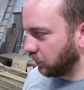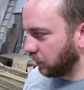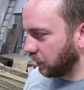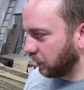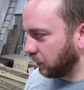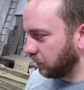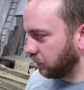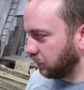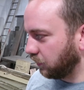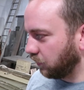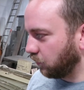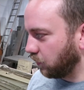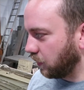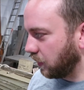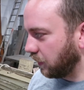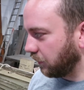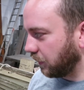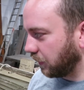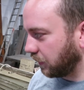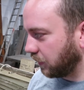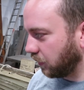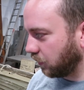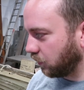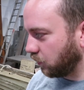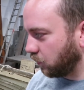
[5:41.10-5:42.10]
We're gonna do one,
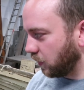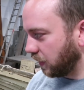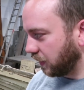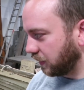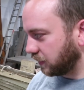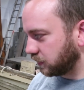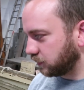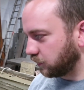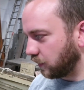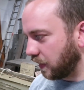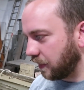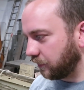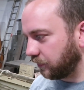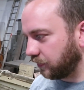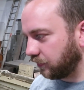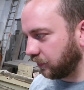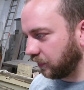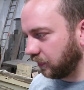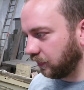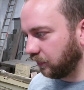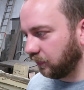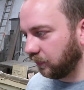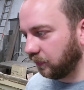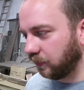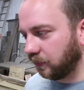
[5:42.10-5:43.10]
like a quick swipe
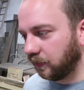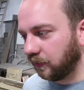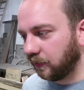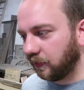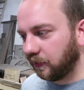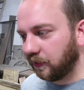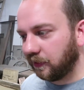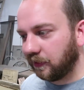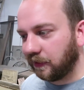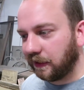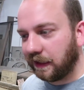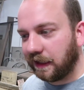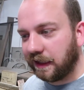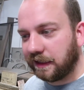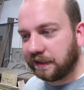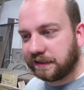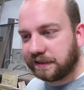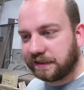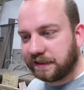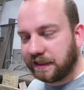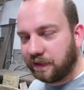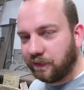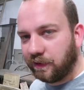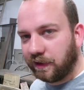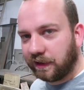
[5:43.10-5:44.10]
through
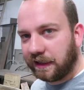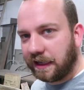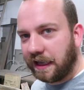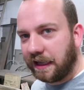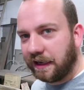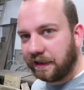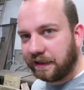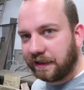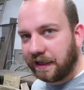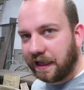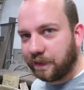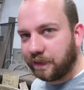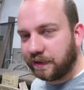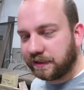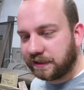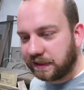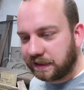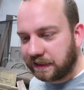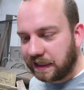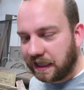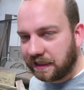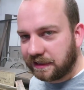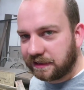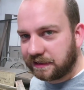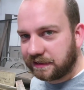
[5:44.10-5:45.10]
and see what kind of damage
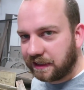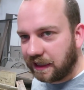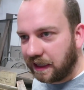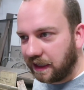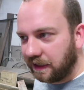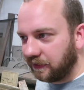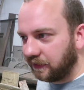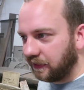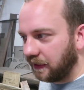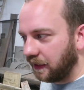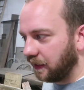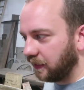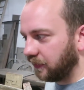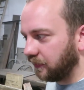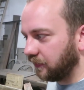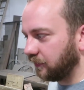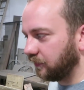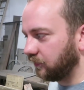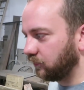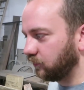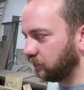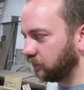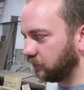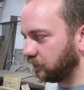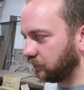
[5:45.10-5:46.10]
it does, and
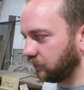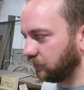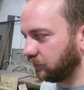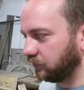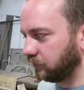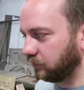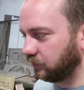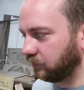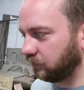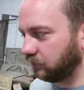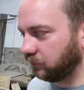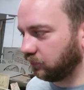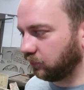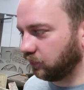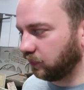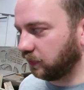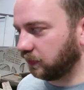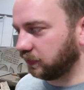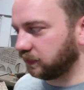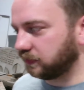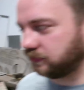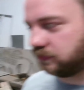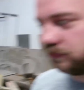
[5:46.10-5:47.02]
then we'll